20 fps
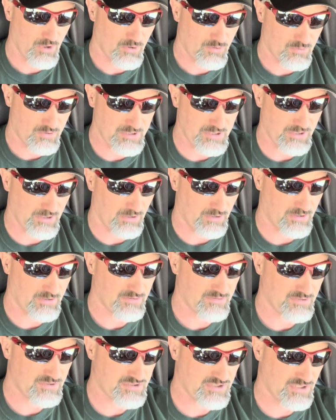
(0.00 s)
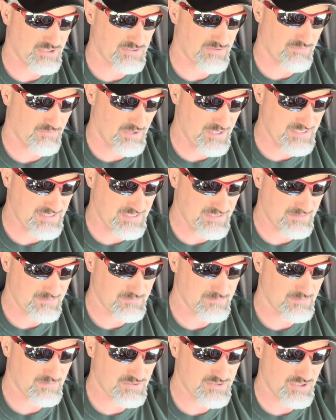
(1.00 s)
Rhea, the sons of
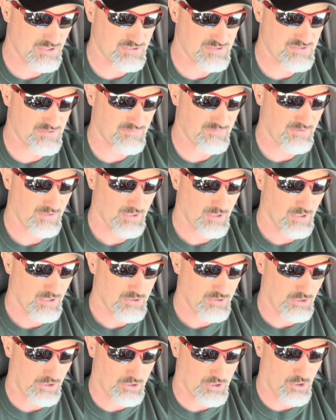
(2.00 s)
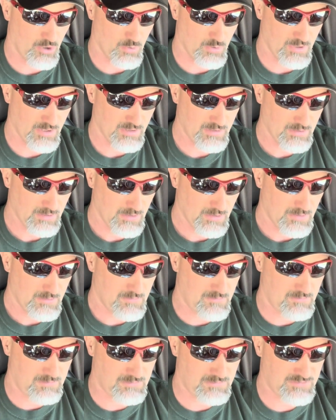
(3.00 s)
Rezin, the sons of Nakoda,
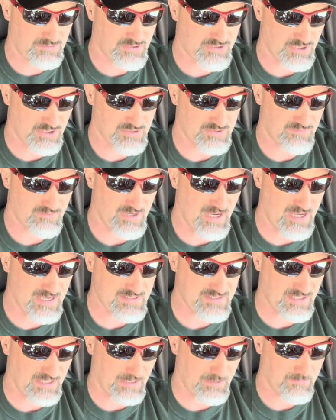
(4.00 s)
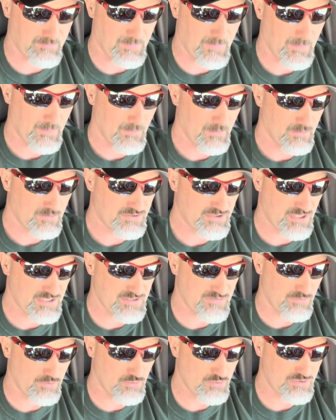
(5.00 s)
the sons of Gazam, the
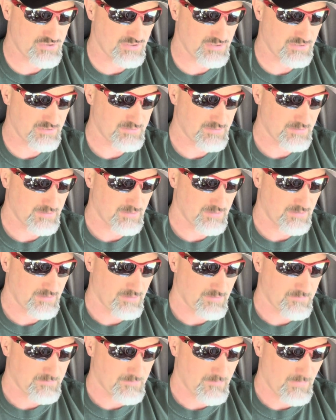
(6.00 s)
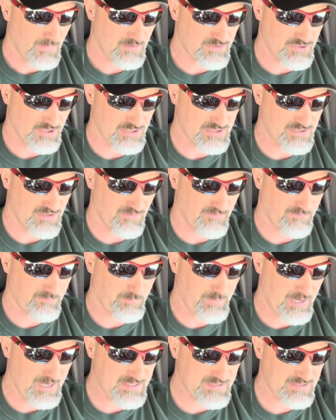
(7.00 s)
sons of Uza, the sons of
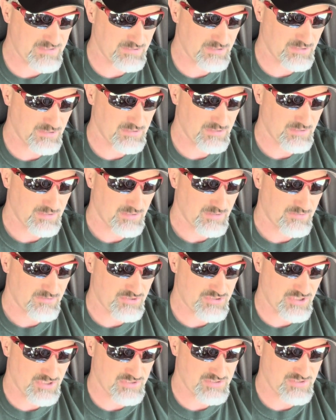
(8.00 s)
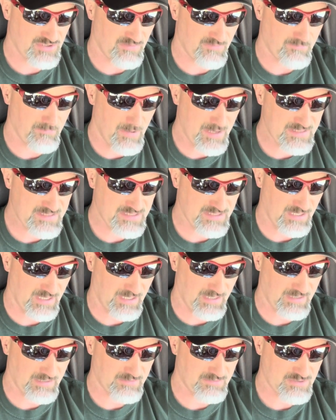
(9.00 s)
Pasea, the sons of
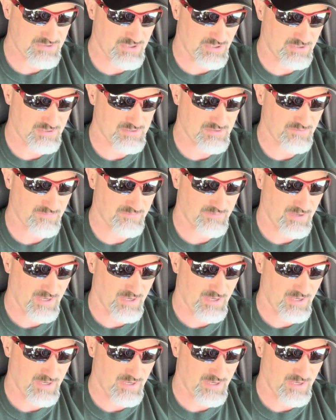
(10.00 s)
Besai, the sons of